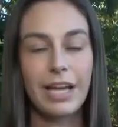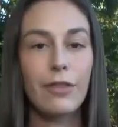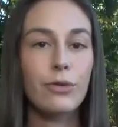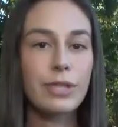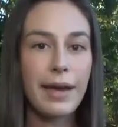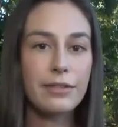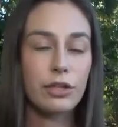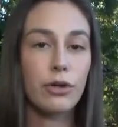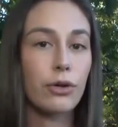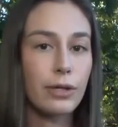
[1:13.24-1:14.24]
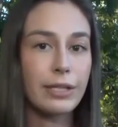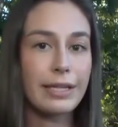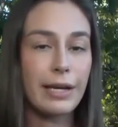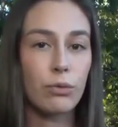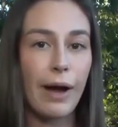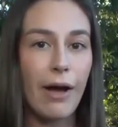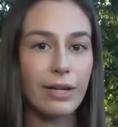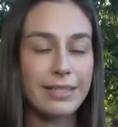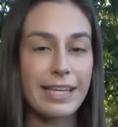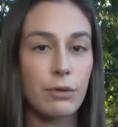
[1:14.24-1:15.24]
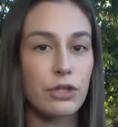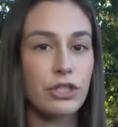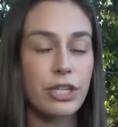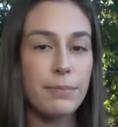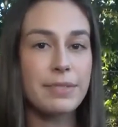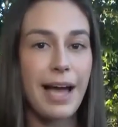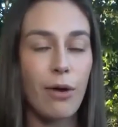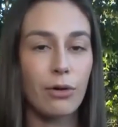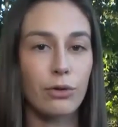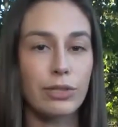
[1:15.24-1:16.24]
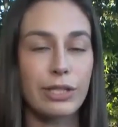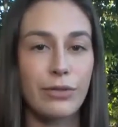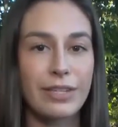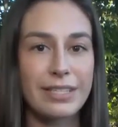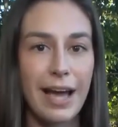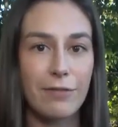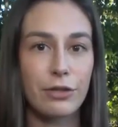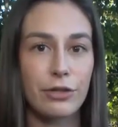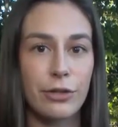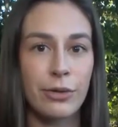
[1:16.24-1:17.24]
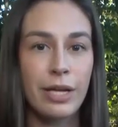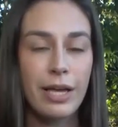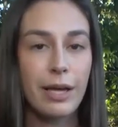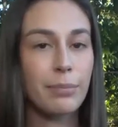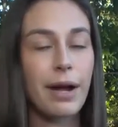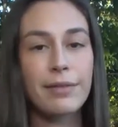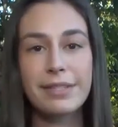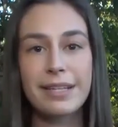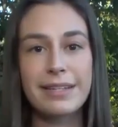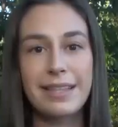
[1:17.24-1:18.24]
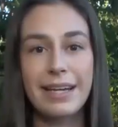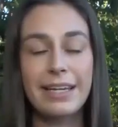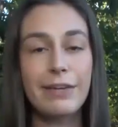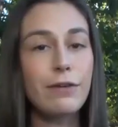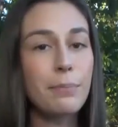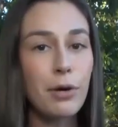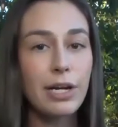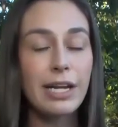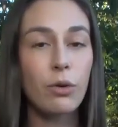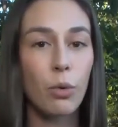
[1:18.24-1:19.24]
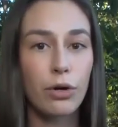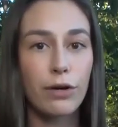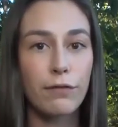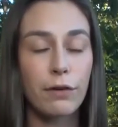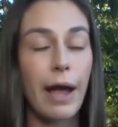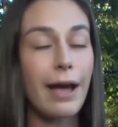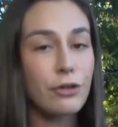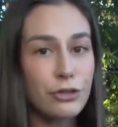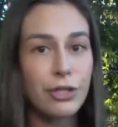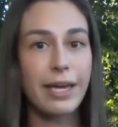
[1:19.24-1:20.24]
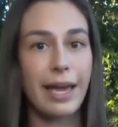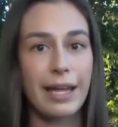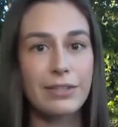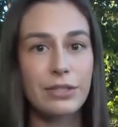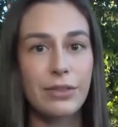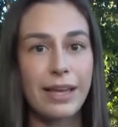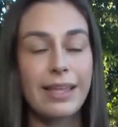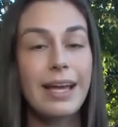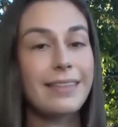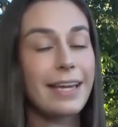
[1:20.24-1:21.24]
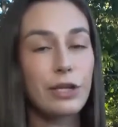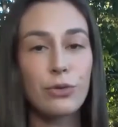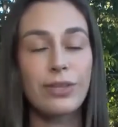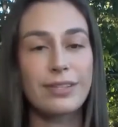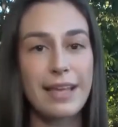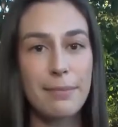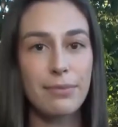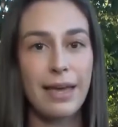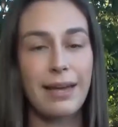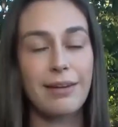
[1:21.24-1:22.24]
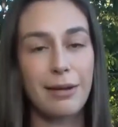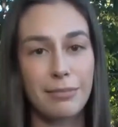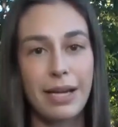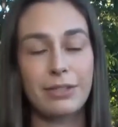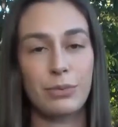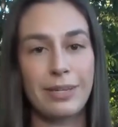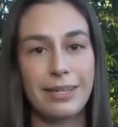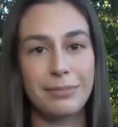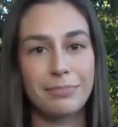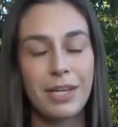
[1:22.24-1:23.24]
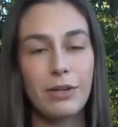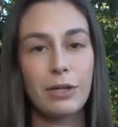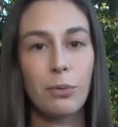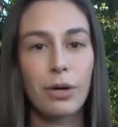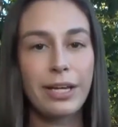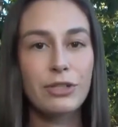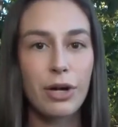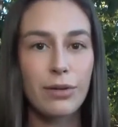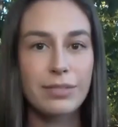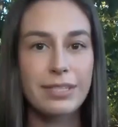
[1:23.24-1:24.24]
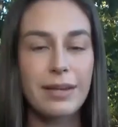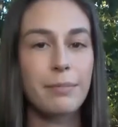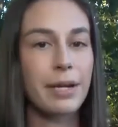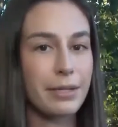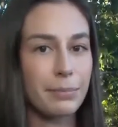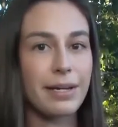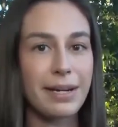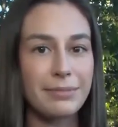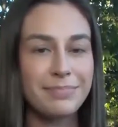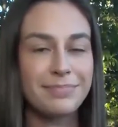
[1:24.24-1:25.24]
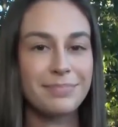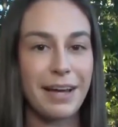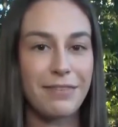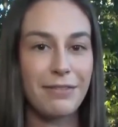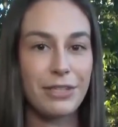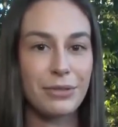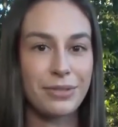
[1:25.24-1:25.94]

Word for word: Now, those cans are currently en route as they were shipped out earlier this afternoon, and Brown says that he even put in an order for extra cans so that they can do the same thing come next week. Reporting in Charleston, Meredith Blair, Live 5